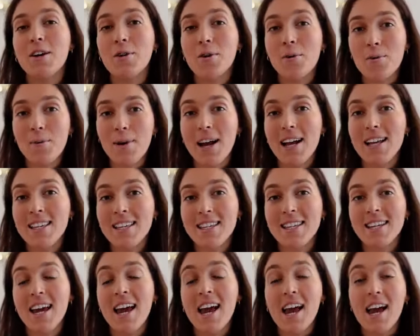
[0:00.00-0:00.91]

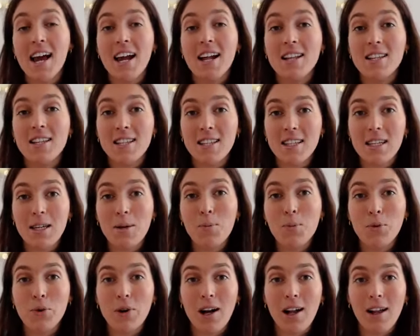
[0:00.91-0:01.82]
rest and sleep
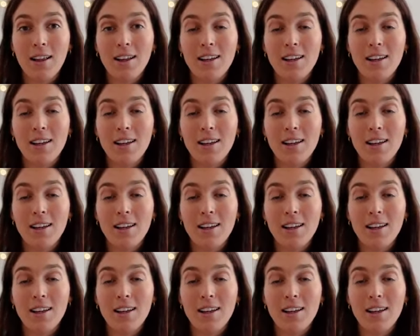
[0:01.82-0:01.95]
well.